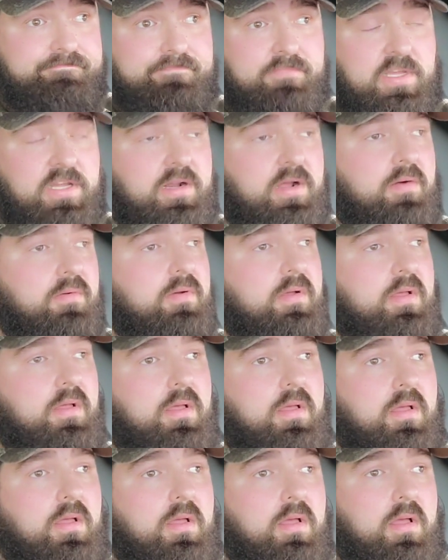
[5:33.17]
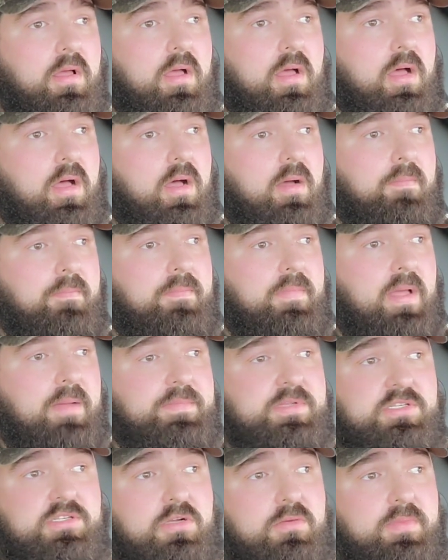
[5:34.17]
you know, I'm
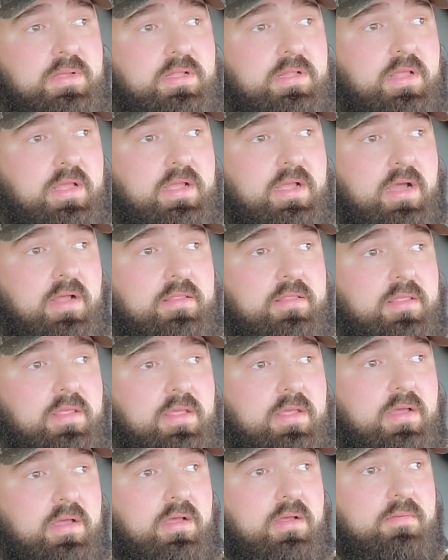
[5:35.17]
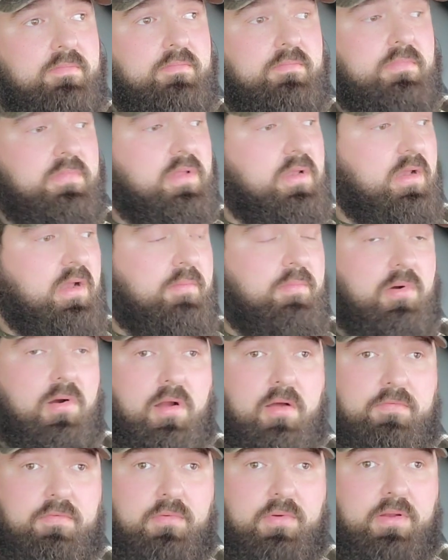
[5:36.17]
assuming they got the number
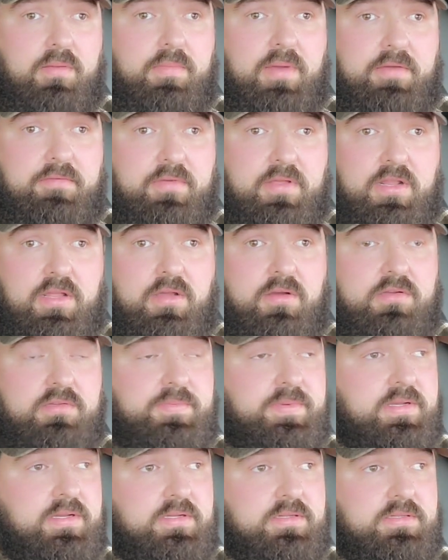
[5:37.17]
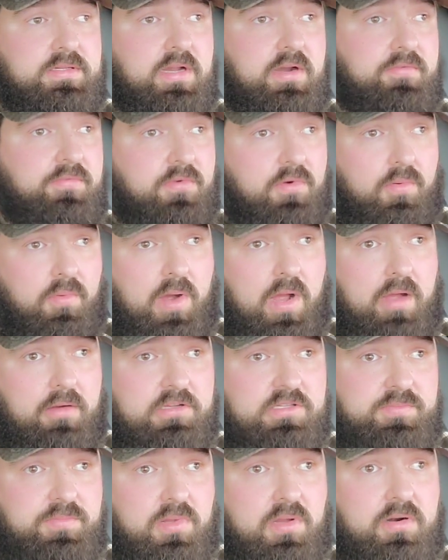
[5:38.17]
off one of my videos, because there for a while I
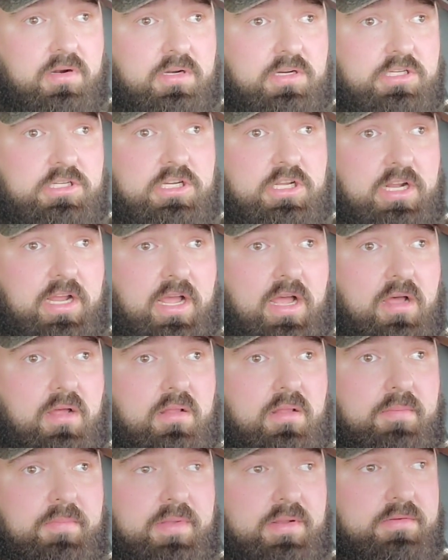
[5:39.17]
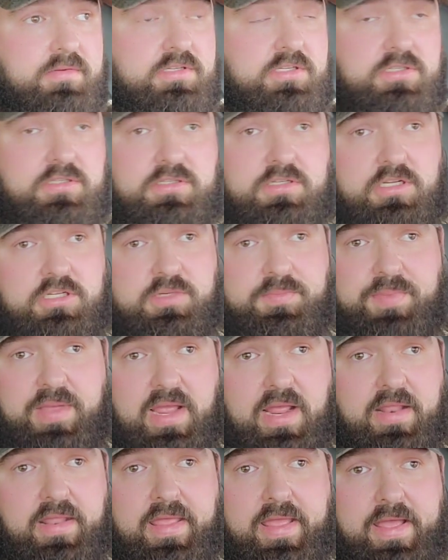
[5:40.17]
was blurring shit out, but it was just such a
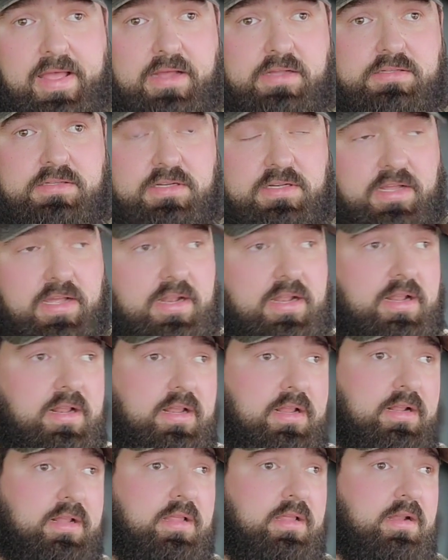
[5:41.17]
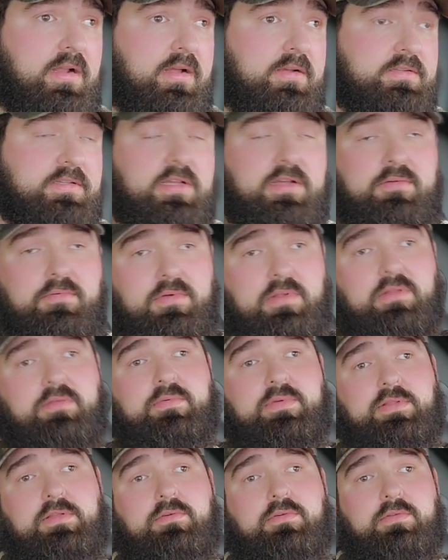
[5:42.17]
pain in the ass in editing that I was like,
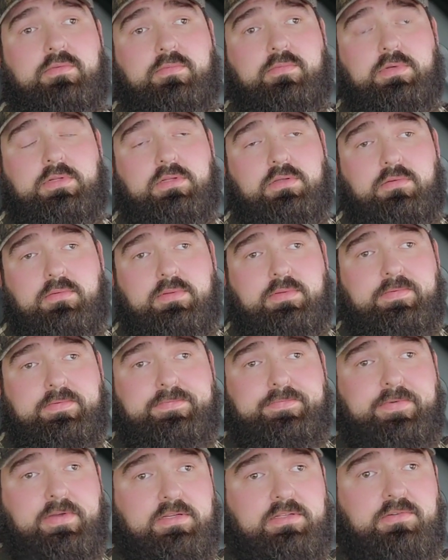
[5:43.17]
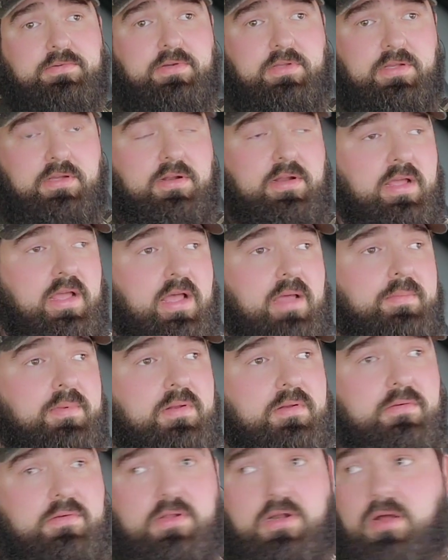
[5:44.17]
what the fuck's really going to
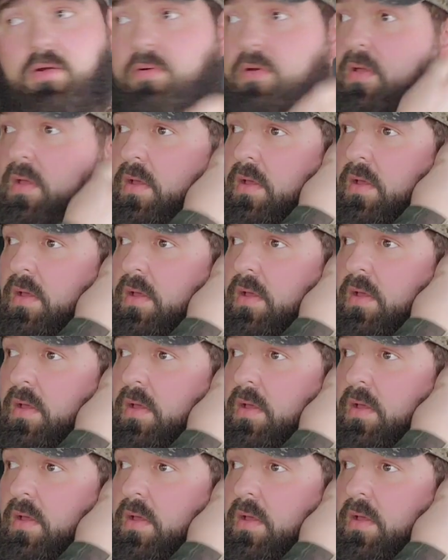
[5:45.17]
happen? You know,